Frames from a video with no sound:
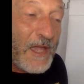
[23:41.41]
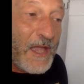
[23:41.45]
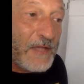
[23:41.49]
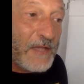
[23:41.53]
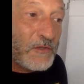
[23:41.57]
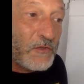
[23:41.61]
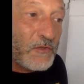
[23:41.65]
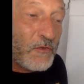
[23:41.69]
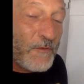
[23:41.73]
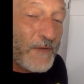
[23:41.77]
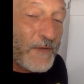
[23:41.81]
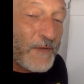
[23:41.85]

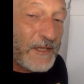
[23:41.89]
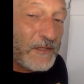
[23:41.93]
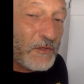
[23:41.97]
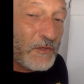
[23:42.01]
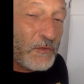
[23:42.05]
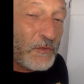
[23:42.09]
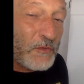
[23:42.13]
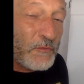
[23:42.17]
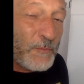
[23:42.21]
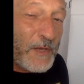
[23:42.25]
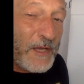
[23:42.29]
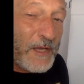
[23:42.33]
and your
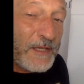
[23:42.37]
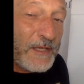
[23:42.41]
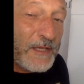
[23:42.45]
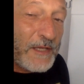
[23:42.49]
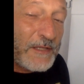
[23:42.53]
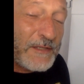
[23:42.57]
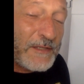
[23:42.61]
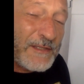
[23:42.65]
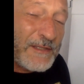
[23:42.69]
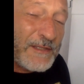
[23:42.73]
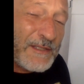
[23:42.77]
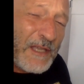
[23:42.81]
eraser,
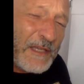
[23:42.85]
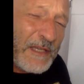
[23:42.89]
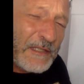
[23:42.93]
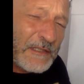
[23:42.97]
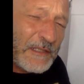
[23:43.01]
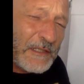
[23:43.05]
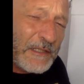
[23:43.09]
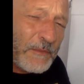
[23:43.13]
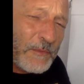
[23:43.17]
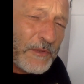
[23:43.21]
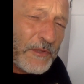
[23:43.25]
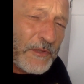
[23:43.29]
press
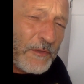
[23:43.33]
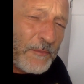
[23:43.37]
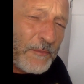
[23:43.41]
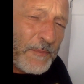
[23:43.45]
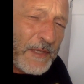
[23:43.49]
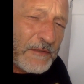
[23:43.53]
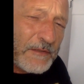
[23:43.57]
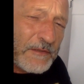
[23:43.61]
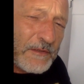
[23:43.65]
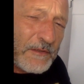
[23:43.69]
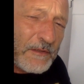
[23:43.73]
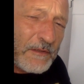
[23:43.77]
lightly with your
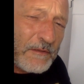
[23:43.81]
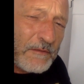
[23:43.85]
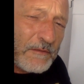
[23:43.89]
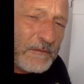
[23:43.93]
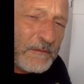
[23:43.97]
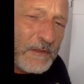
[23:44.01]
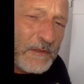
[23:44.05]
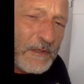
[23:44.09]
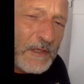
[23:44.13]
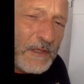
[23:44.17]
pencil.